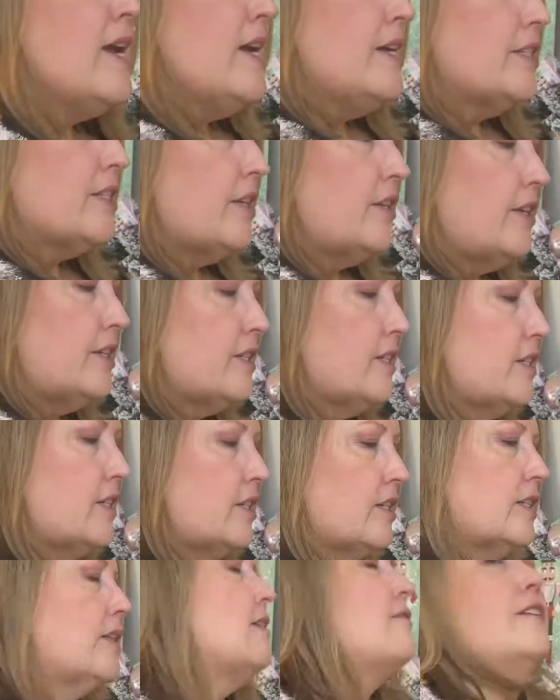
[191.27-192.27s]
So this is
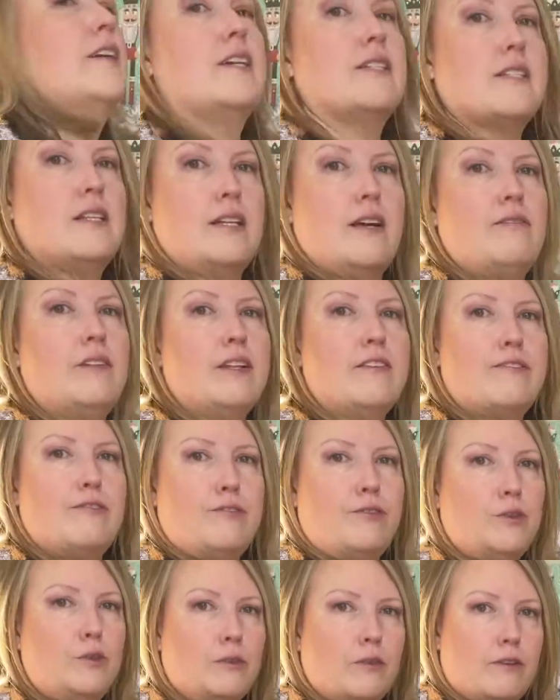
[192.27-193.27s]
just giving us lovely
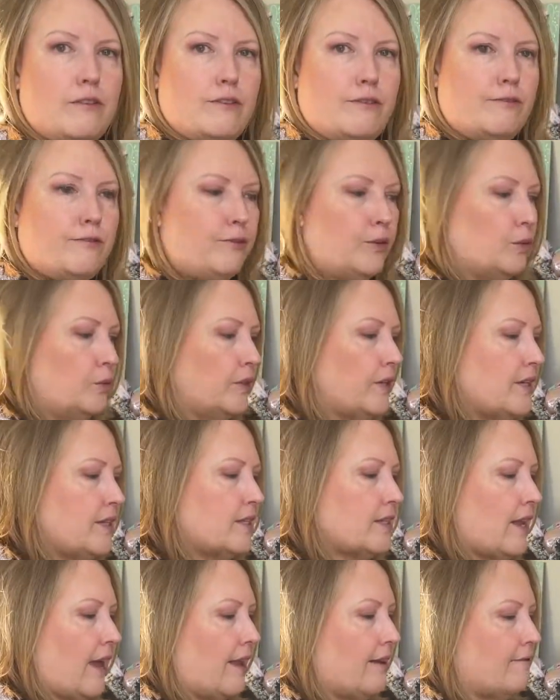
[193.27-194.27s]

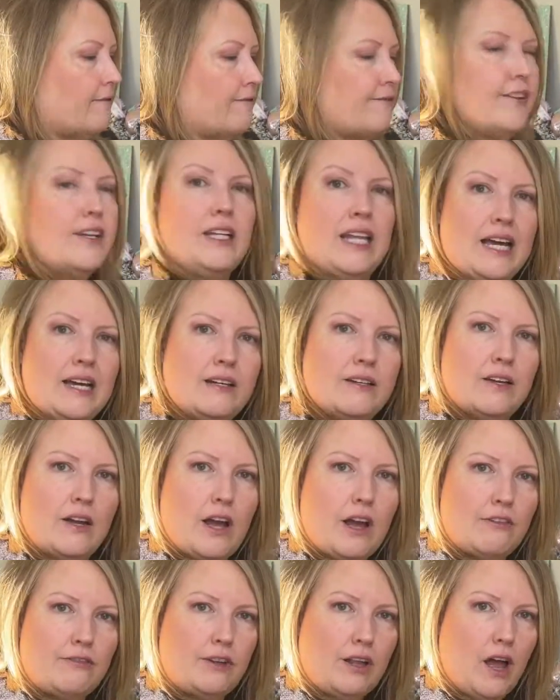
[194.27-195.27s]
fullness and filler
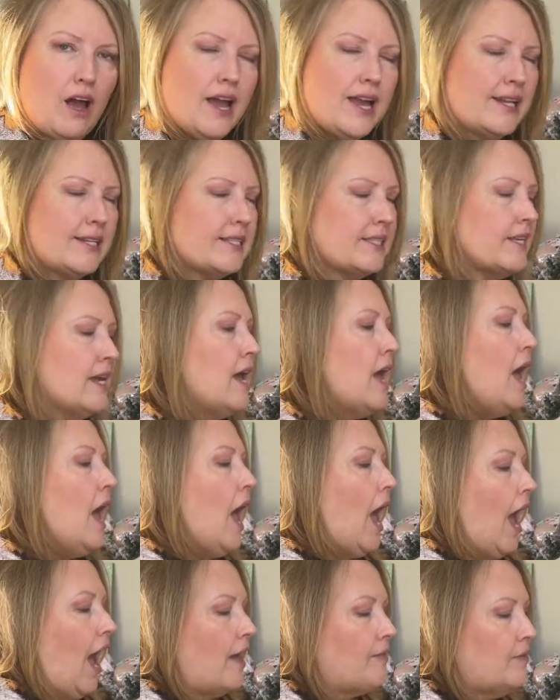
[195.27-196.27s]
of lights.
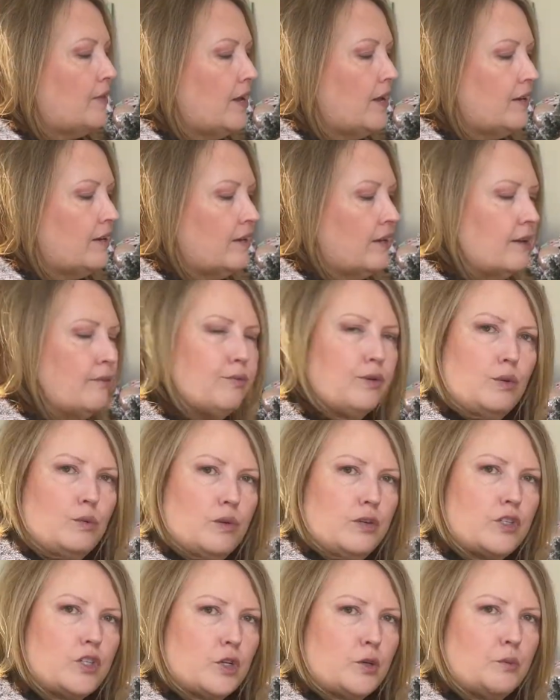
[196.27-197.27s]
And then if we
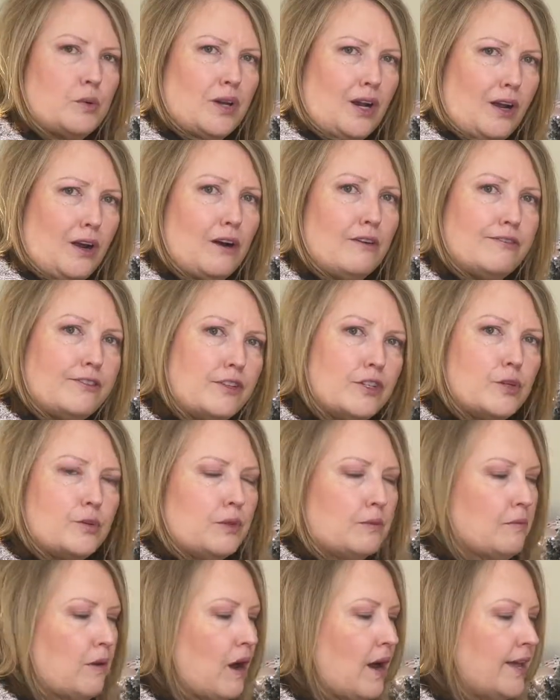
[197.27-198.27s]
want to, and what I often do
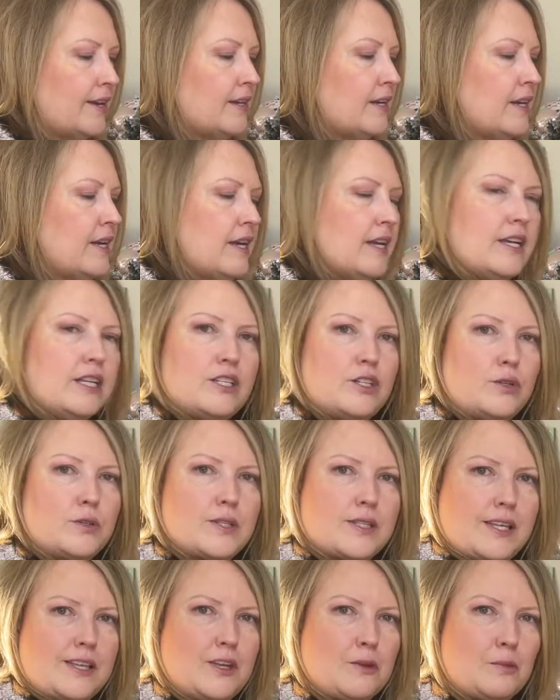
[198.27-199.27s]
with mine, is you'll
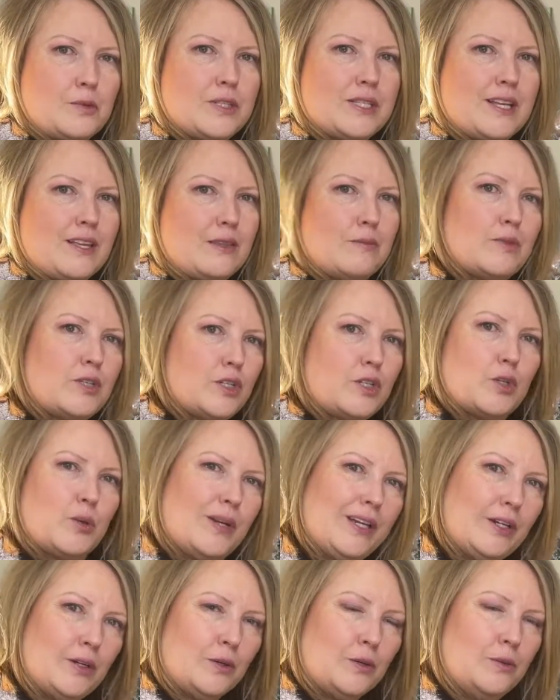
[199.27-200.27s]
see that we'll set them to
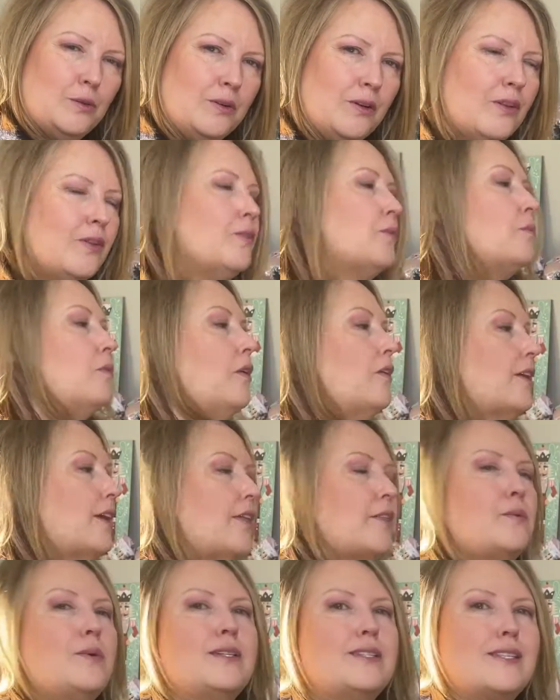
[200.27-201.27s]
twinkle while the
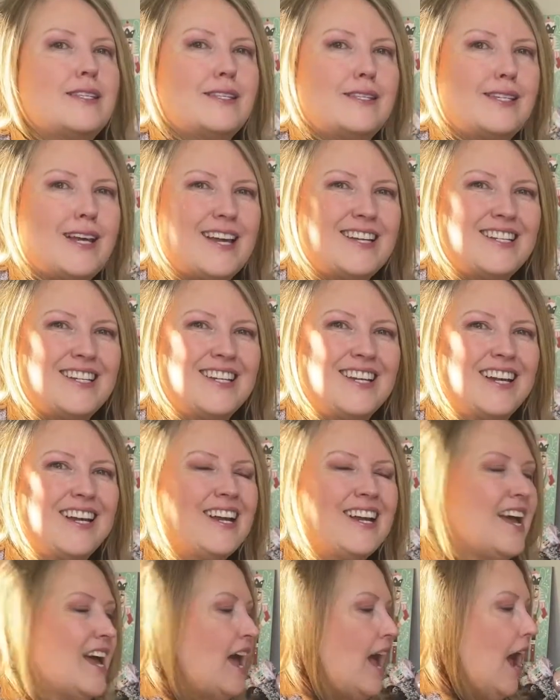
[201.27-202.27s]
other ones are static,
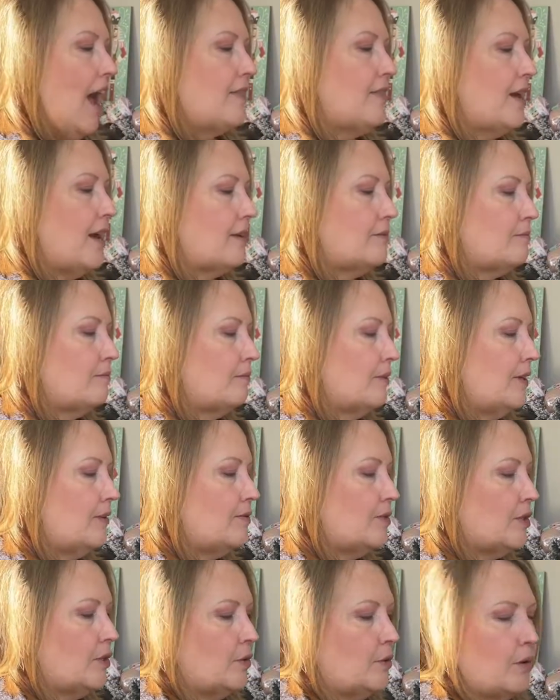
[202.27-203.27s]
and that
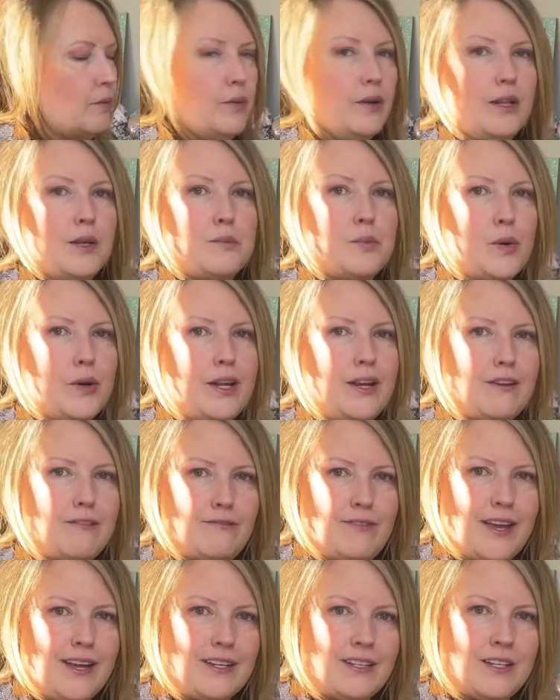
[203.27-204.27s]
gives you a really pretty
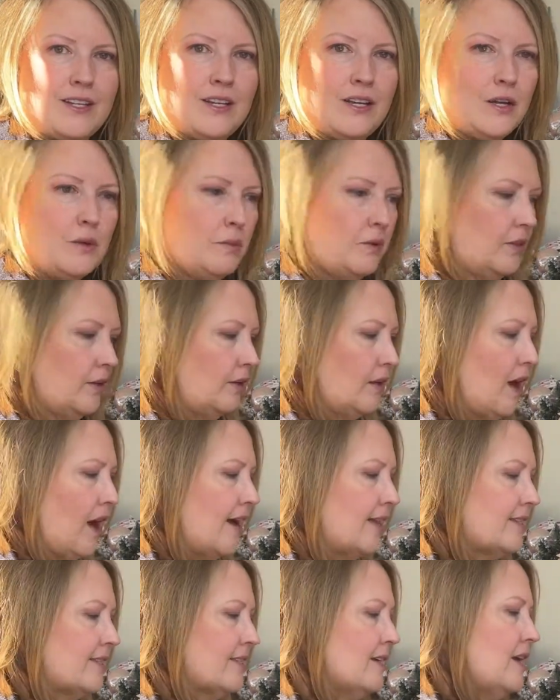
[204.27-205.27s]
effect with the
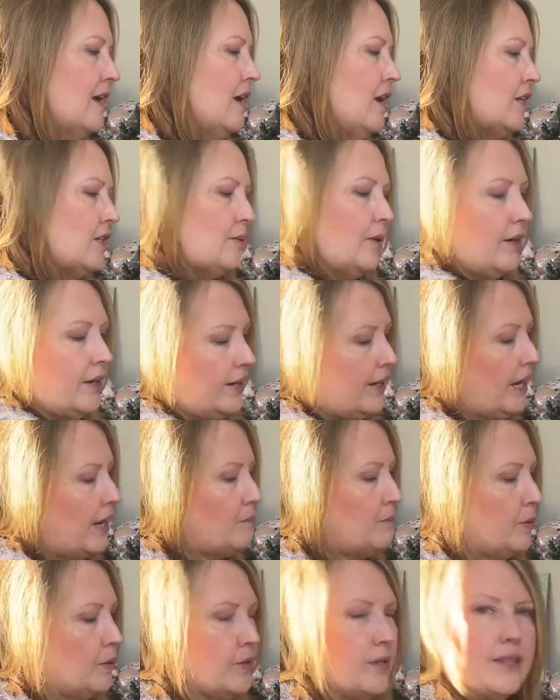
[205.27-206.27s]
lights. So we're going to
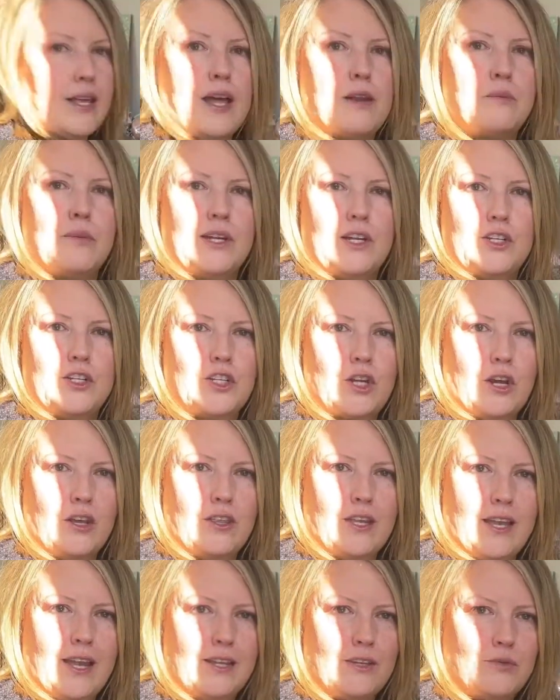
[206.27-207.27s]
keep building that, and we can show you
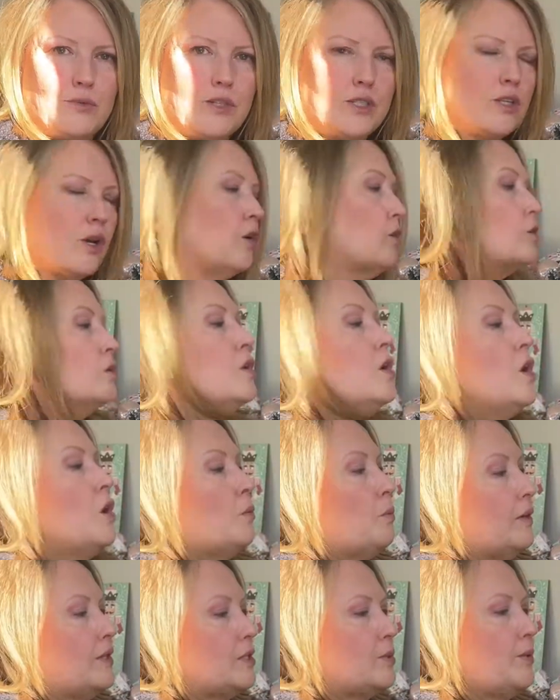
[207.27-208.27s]
the end result
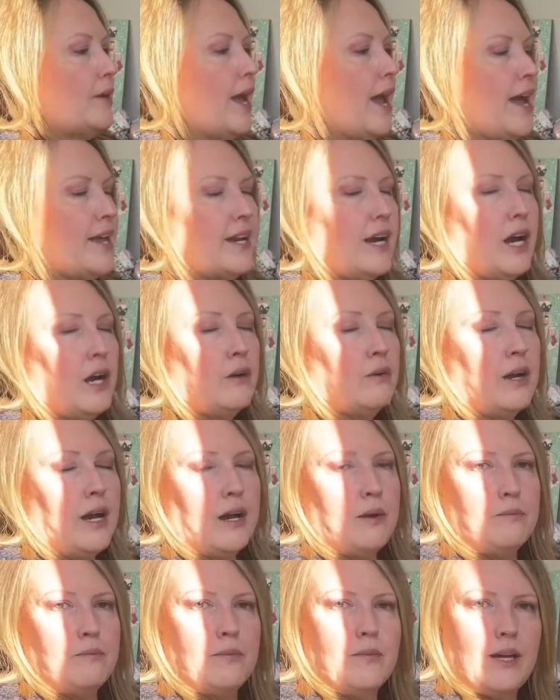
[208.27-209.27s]
once we add our
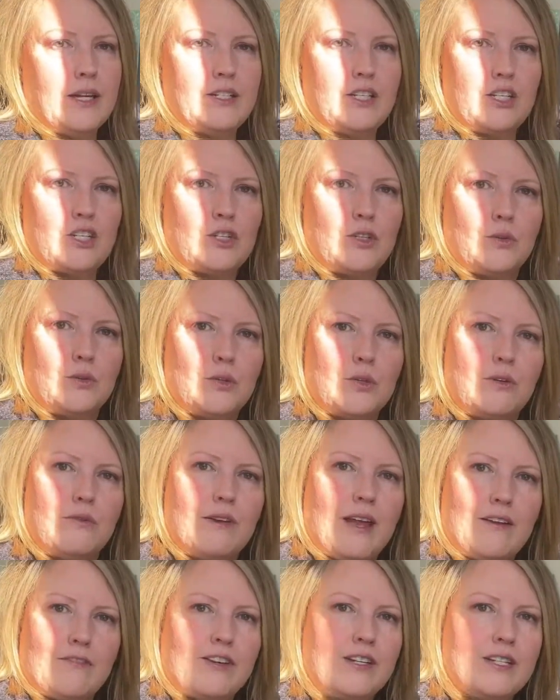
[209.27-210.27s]
additional sort of
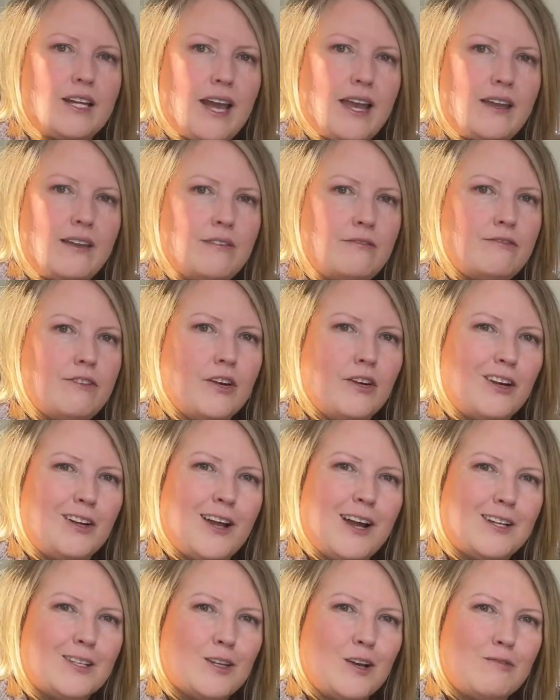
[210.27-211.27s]
everyday fairy
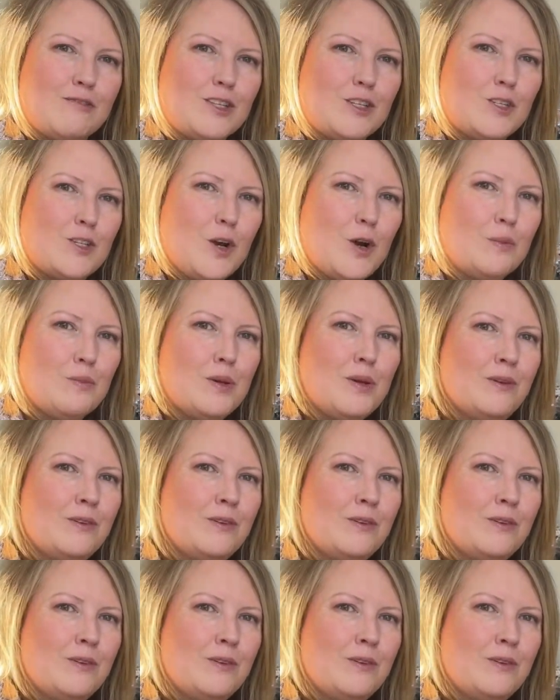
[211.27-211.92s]
lights over the top.